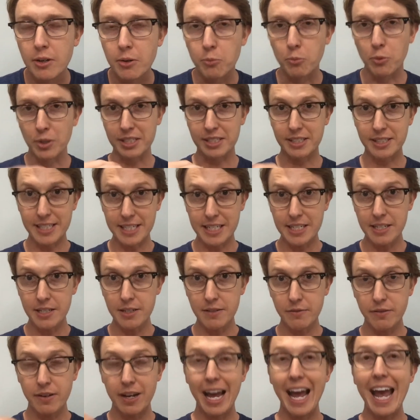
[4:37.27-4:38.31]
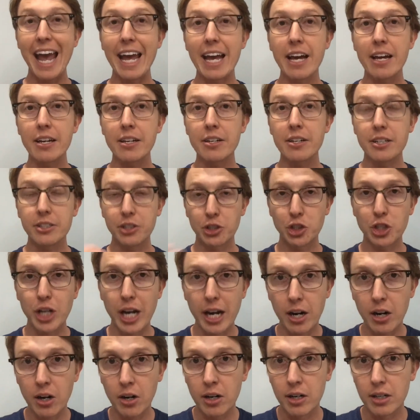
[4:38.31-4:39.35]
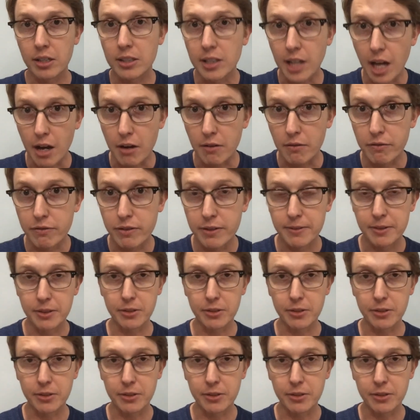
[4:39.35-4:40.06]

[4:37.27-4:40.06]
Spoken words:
receive and share love.